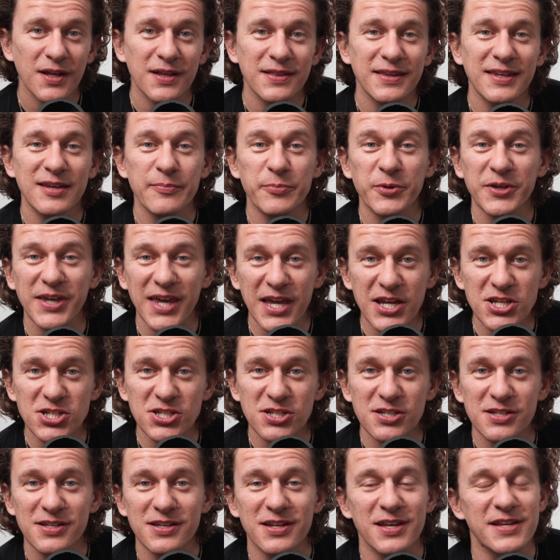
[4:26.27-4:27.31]
The
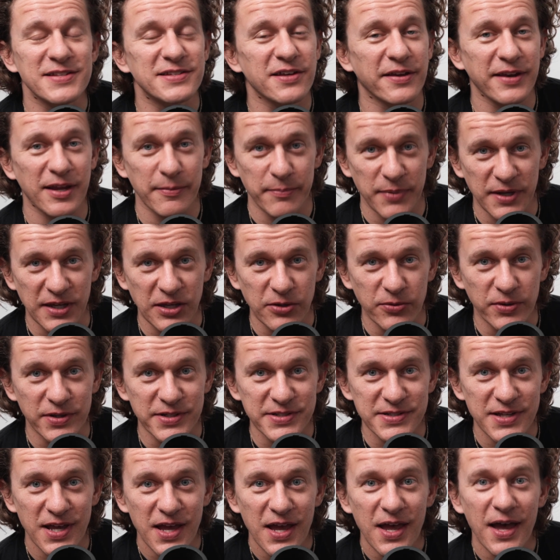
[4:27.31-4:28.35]
implication is
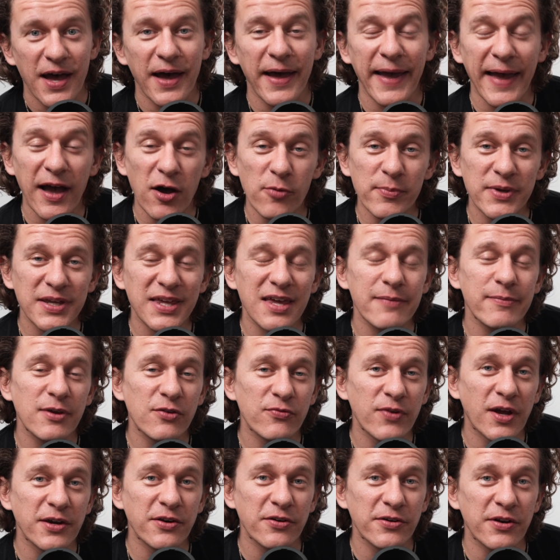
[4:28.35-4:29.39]
unambiguous. A helmet can be
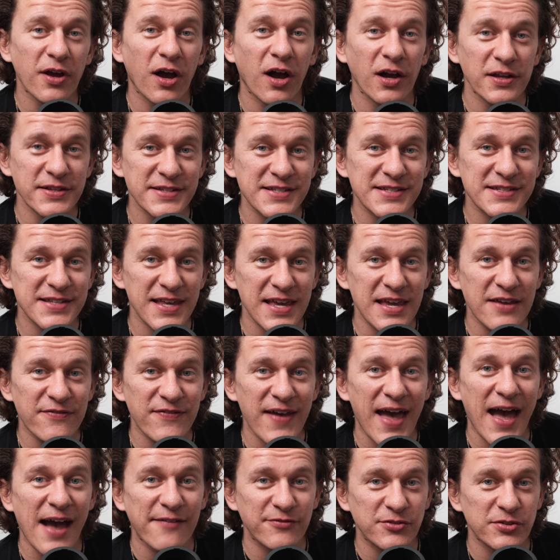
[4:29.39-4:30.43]
rendered
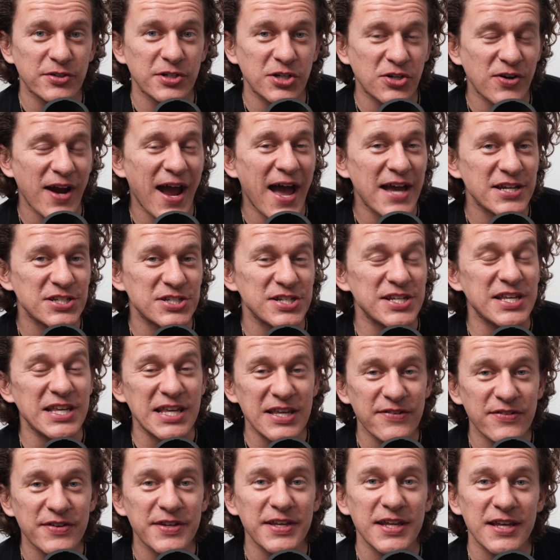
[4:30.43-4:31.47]
unsafe after a crash,
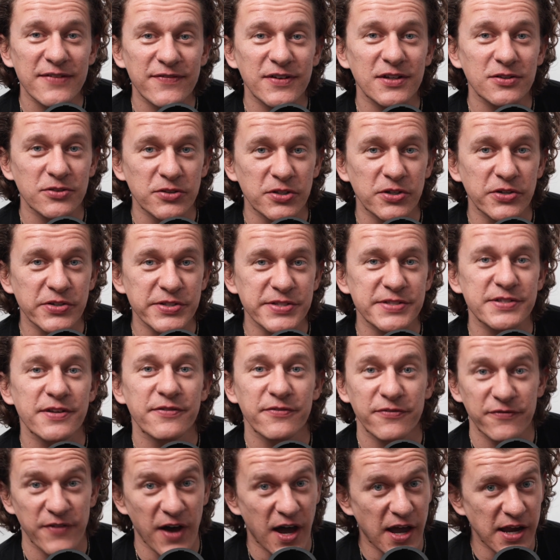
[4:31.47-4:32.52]
even if it looks
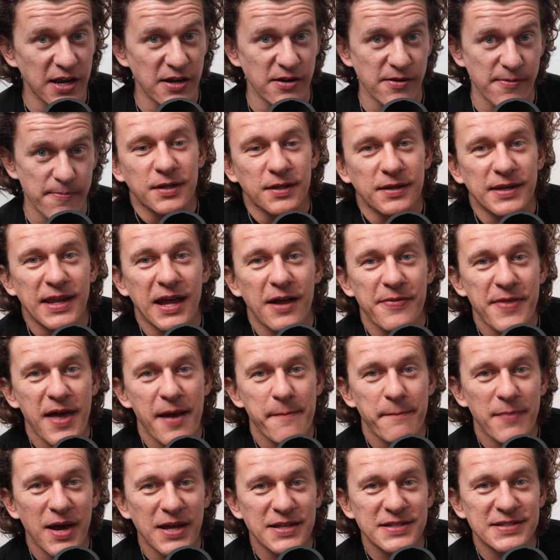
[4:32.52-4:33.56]
fine. Now,
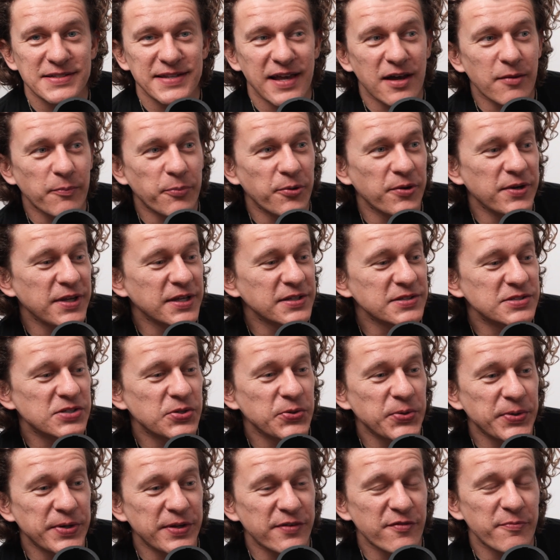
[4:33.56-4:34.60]
that might sound pretty
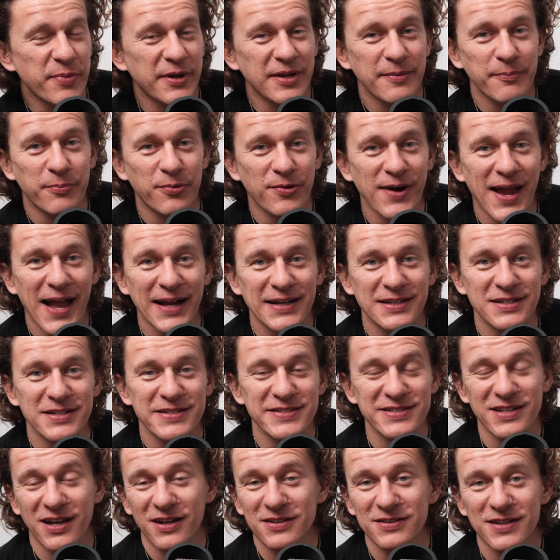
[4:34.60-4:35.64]
intuitive, but in
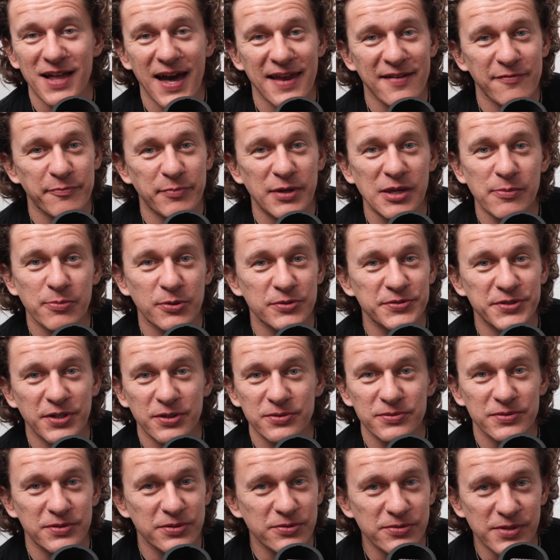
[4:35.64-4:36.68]
practice, a lot of people
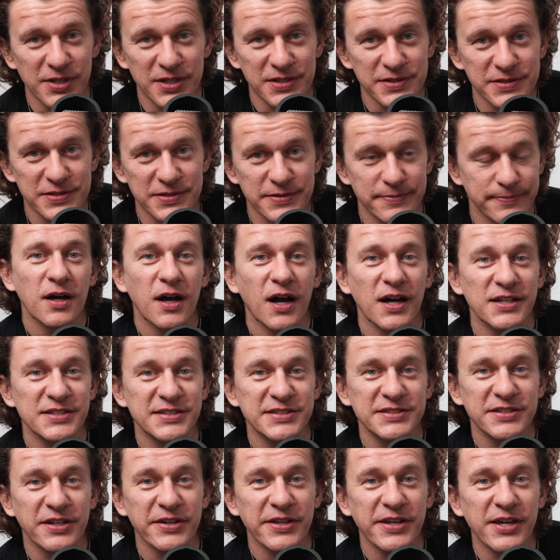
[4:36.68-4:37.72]
don't do this. A
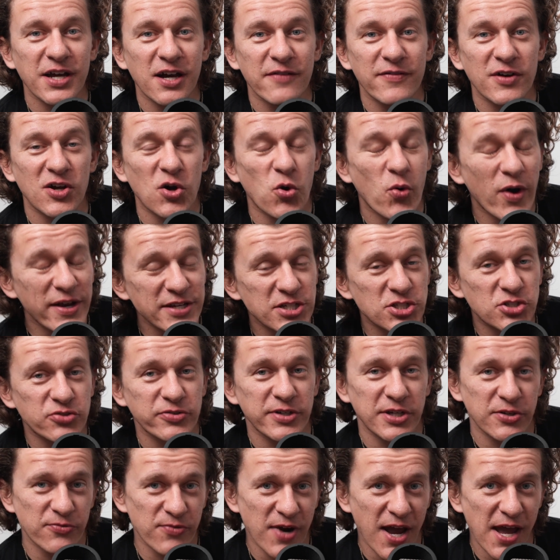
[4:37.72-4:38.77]
study of
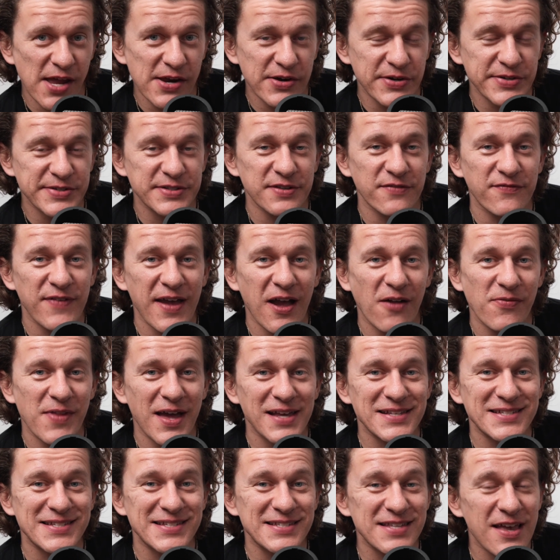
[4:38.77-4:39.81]
equestrian riders found
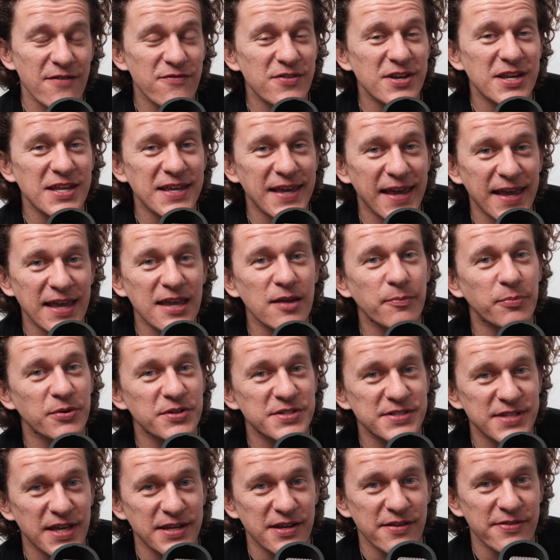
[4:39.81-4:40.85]
that
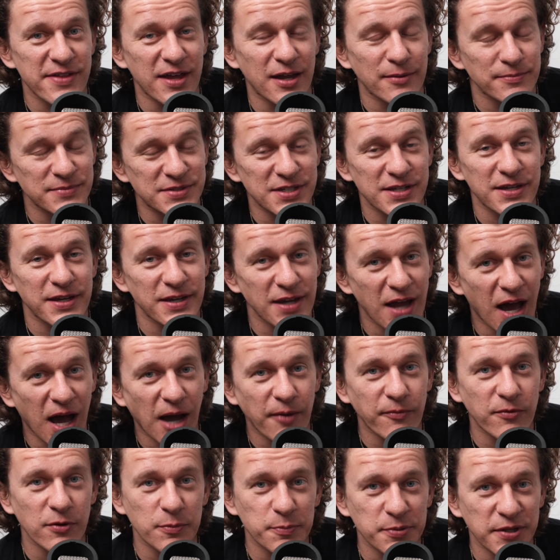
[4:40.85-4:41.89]
78% of them did
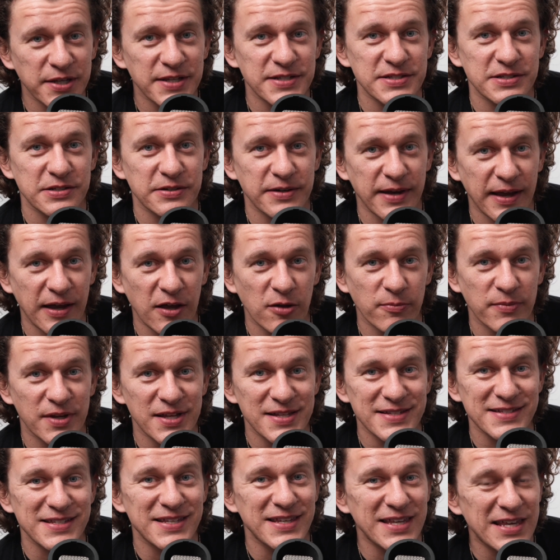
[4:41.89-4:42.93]
not replace their
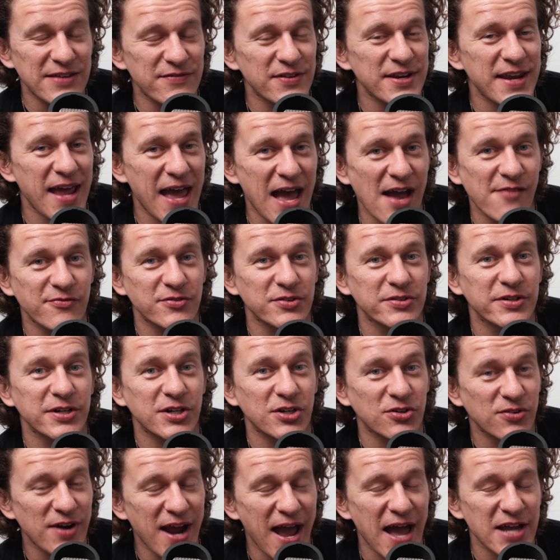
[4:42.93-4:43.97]
helmets even after a
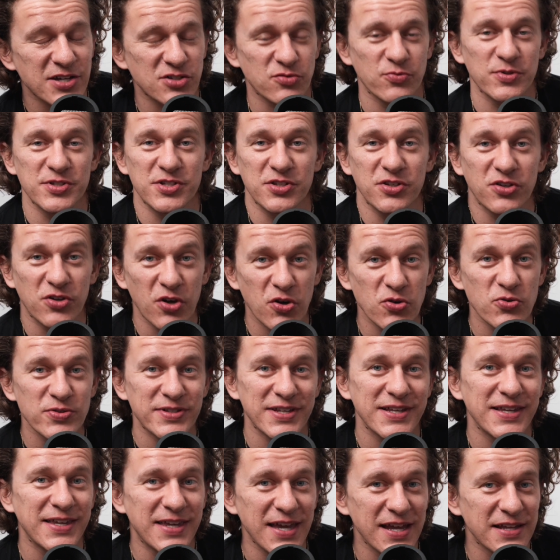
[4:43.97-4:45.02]
crash, which
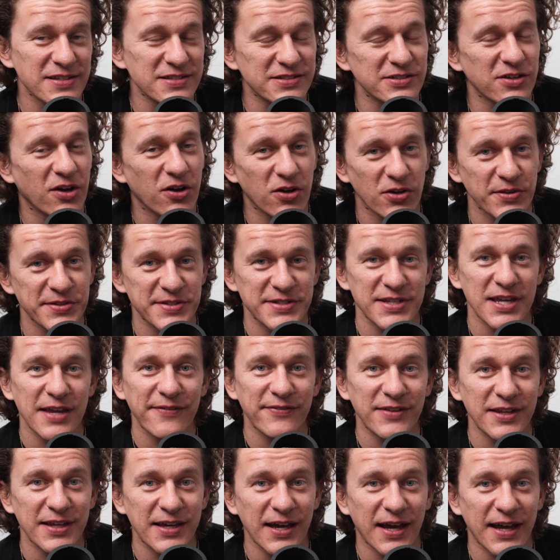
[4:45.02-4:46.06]
goes against all
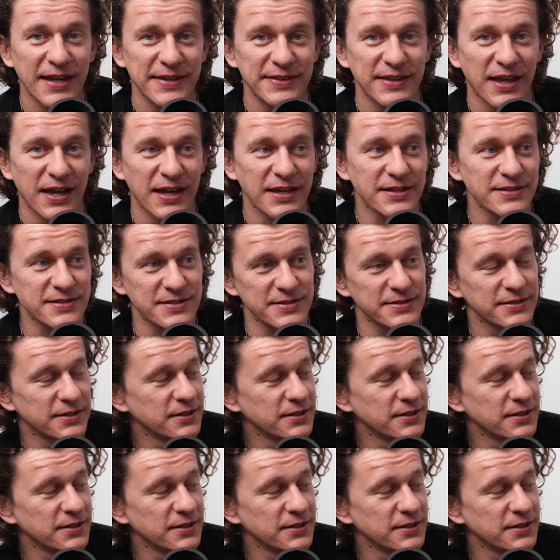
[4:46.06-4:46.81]
safety guidelines.